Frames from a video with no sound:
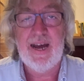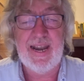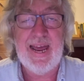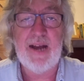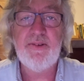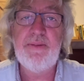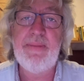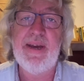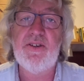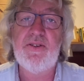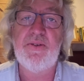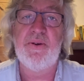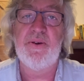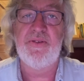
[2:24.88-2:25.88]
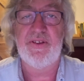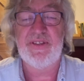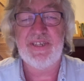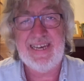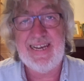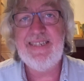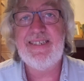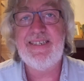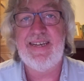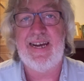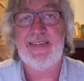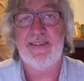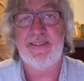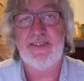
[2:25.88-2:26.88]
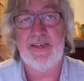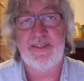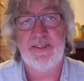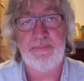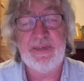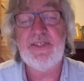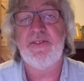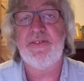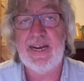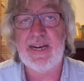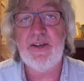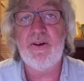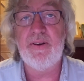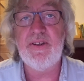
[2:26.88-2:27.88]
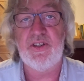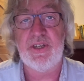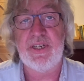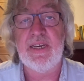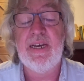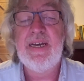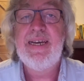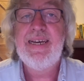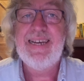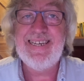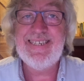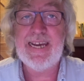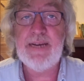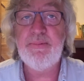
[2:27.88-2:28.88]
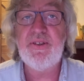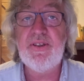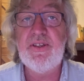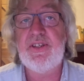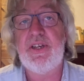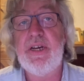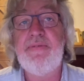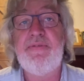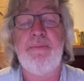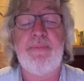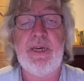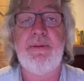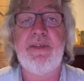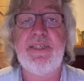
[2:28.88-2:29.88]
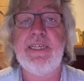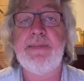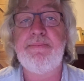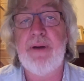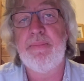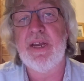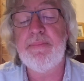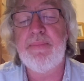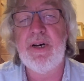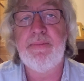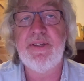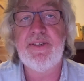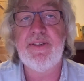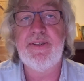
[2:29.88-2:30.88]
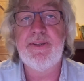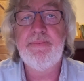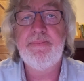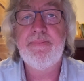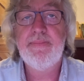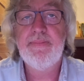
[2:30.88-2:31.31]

and how to make sure that the internet as a, as a piece of technology is able to serve the BBC's public purposes.